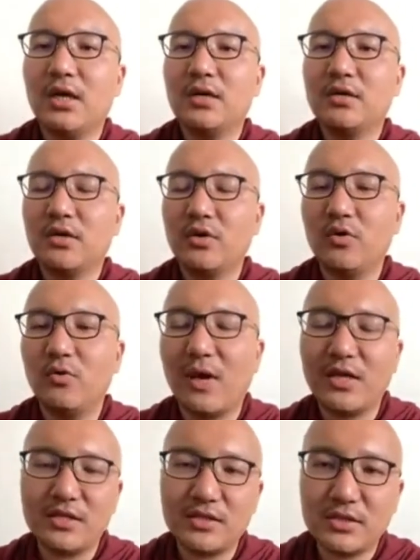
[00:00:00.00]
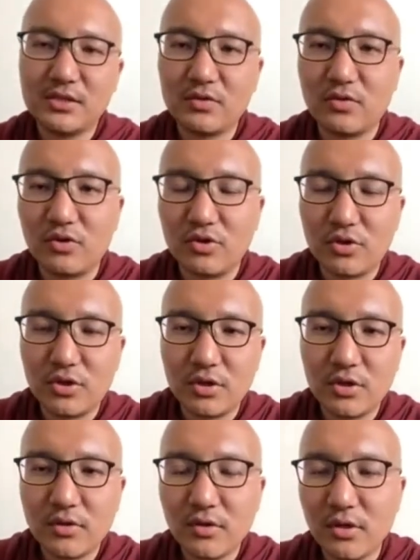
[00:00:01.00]
you know once
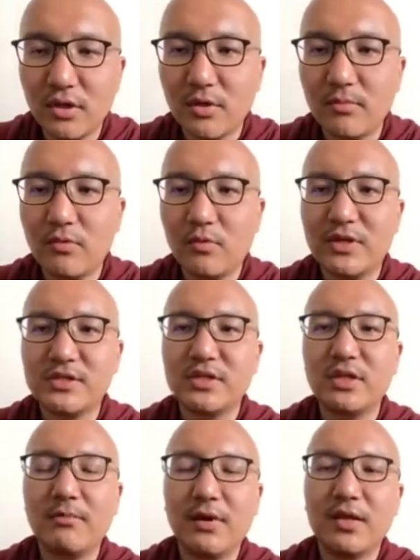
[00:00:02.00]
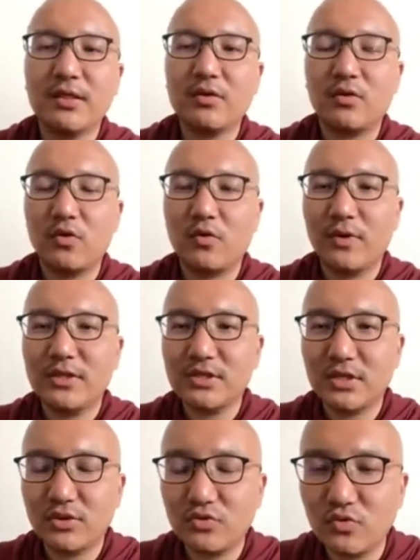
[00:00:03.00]
or um, once in a month or once
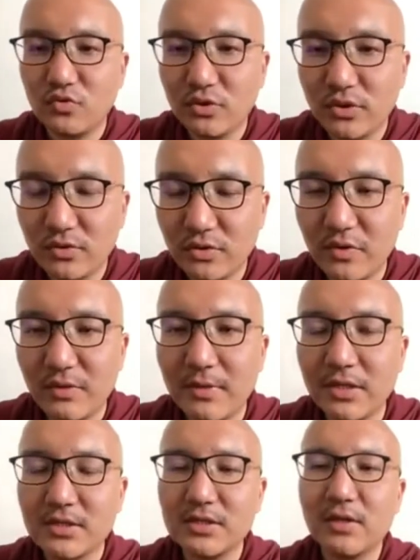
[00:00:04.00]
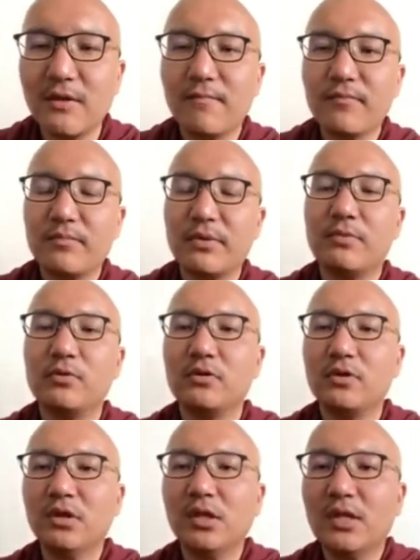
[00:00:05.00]
in two, three months,
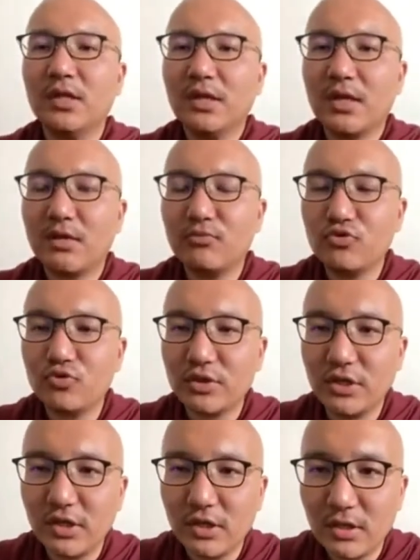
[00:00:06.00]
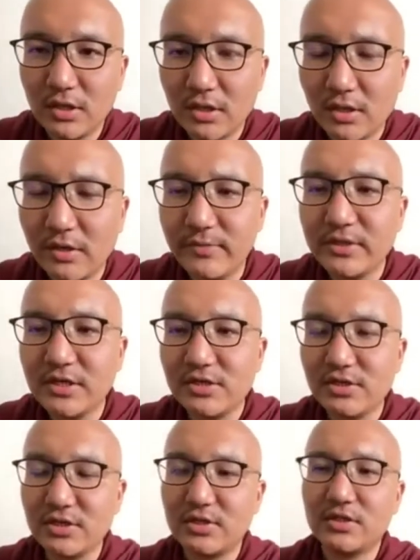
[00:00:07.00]
people come to the uh,
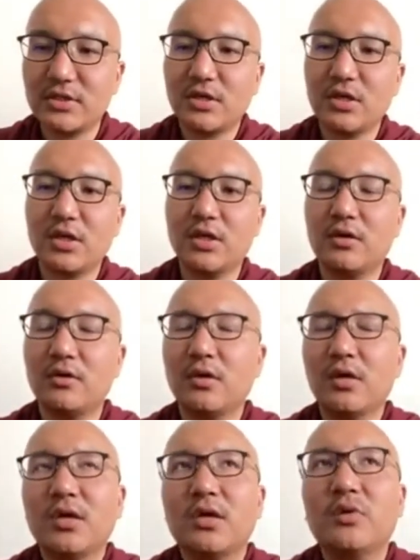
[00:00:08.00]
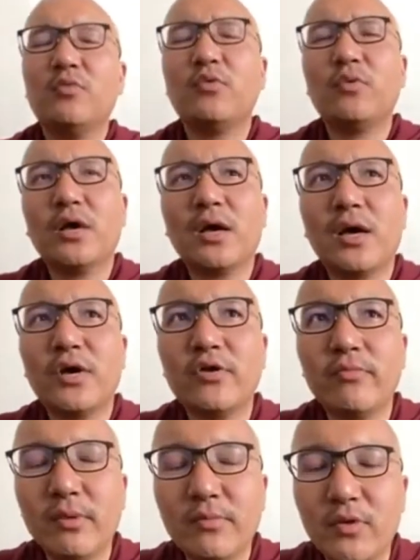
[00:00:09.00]
hermitages. Uh, even uh, I
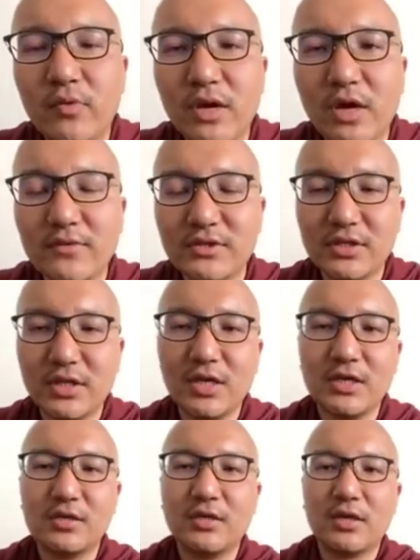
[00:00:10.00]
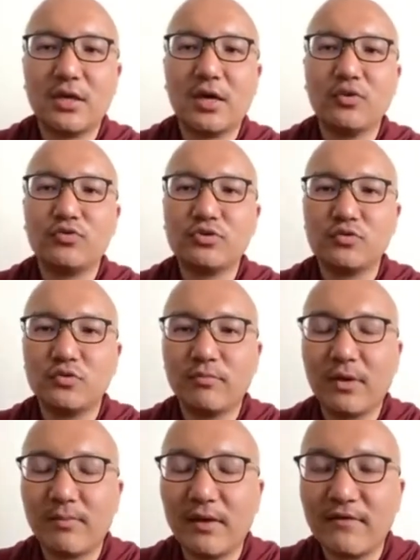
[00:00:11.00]
remember when I was a kid, I used to
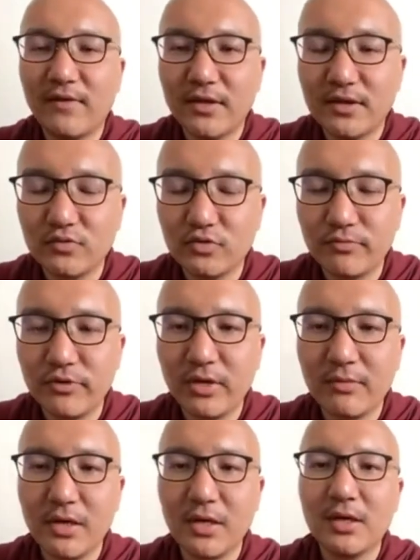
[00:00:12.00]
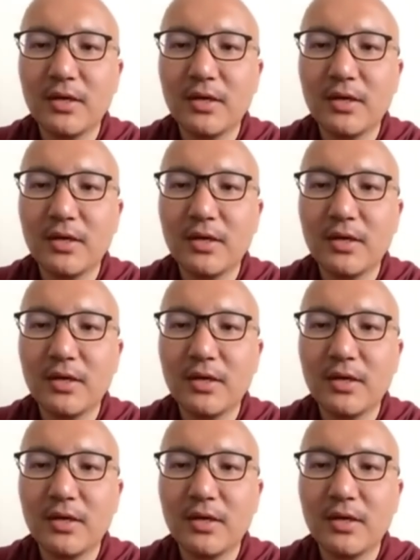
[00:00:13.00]
my, my father would bring me